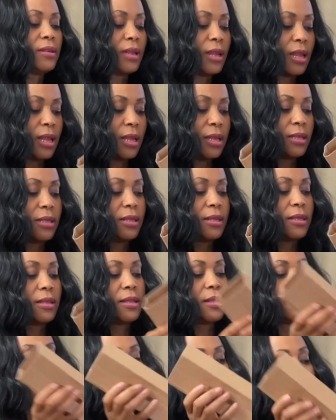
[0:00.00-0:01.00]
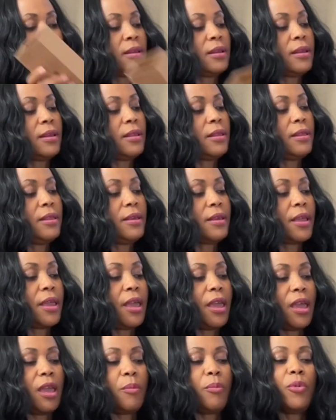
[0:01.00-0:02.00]
is the
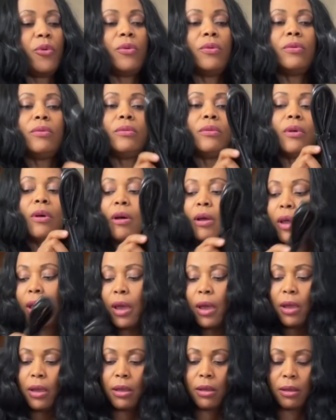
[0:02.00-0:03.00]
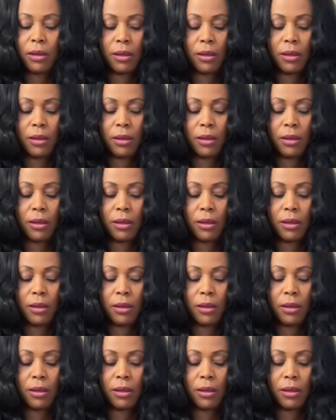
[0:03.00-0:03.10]
cable. Okay.